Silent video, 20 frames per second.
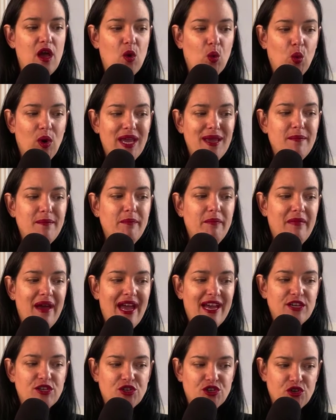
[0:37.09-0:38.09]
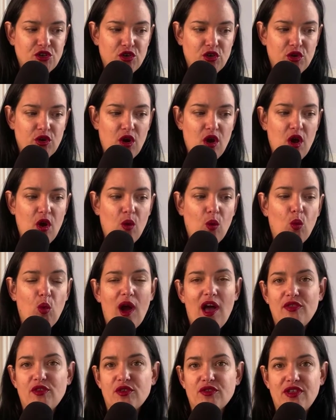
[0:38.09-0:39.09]
We measure
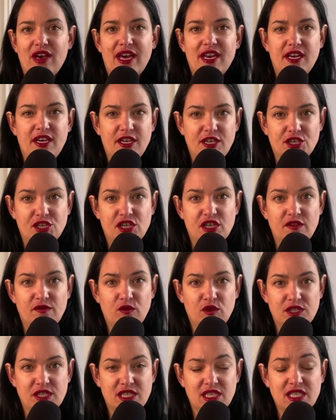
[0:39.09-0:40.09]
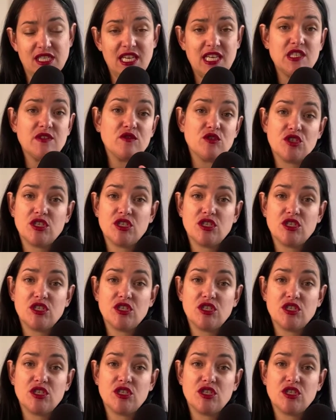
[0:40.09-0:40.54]
whether that initiative was successful,